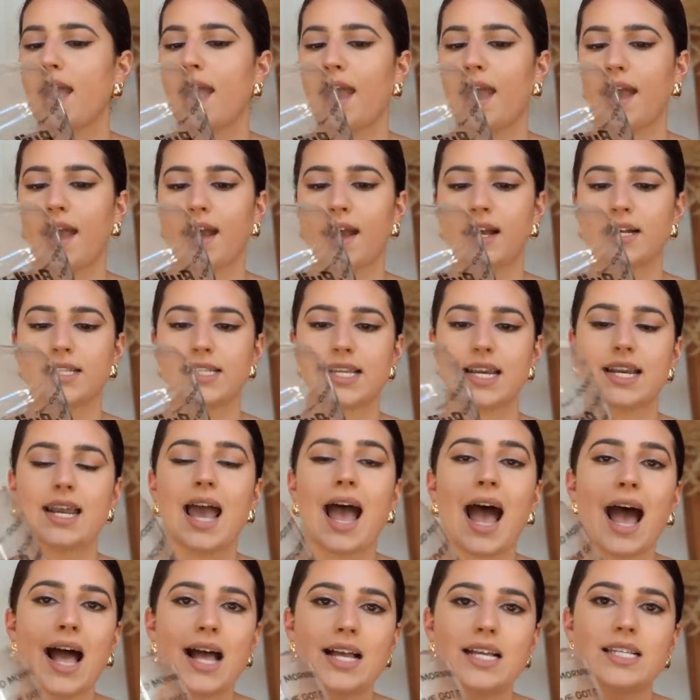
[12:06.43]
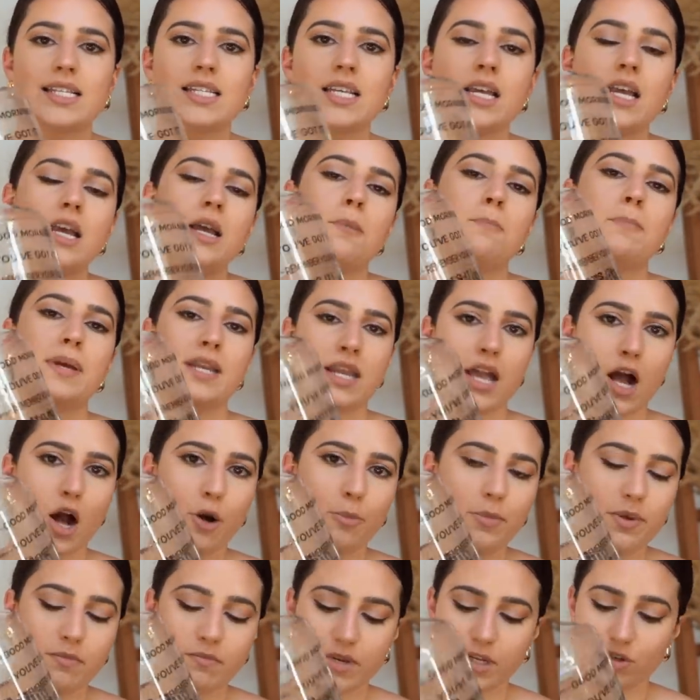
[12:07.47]
and it has been
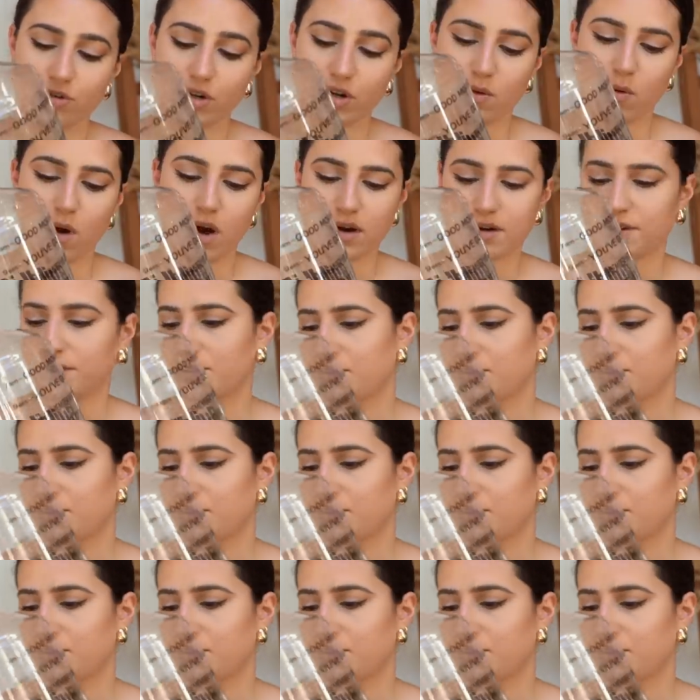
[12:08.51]
helping me drink water.